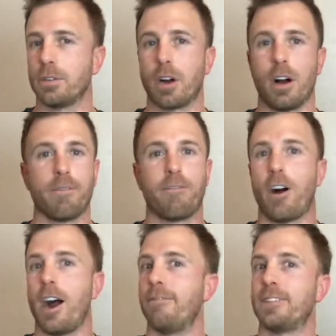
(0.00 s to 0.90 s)
got
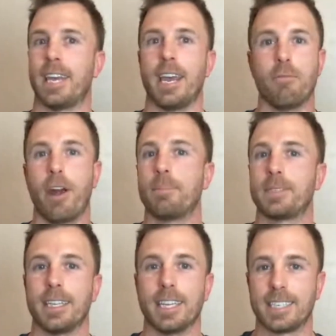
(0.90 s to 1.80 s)
5, 10 reps
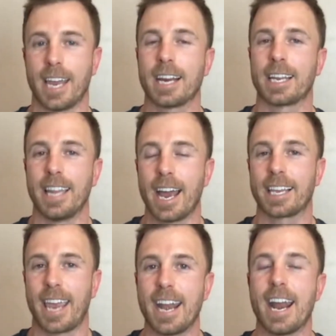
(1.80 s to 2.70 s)
in the tank, and that
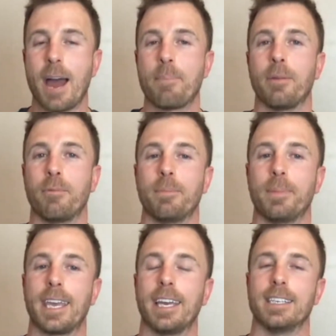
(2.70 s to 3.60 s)
can happen with
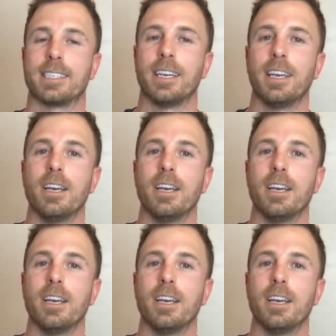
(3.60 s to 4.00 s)
beginners.